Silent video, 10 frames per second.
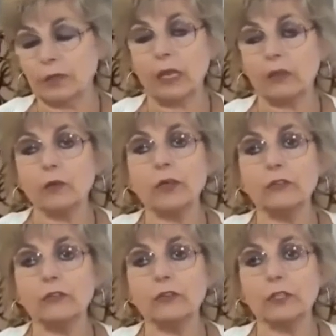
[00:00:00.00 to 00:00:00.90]

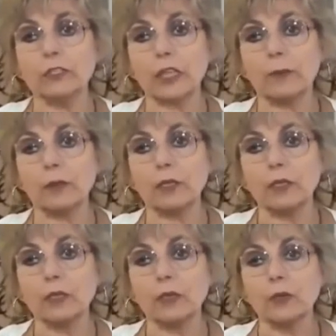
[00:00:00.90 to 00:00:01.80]
California, for
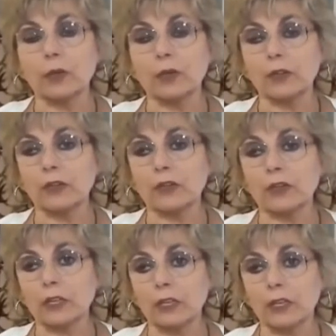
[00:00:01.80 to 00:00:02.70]
example, with
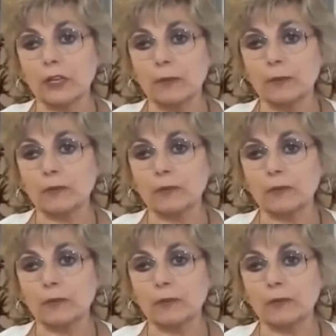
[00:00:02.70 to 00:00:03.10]
the